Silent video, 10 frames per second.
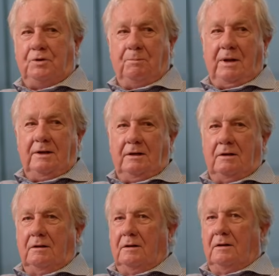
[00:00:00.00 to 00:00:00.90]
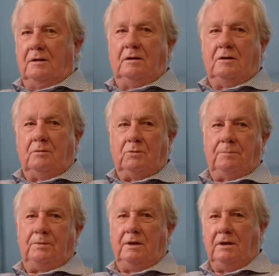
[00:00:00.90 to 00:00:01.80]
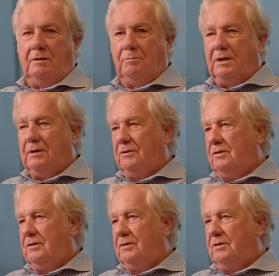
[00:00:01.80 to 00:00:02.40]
Depending. I might be here Monday,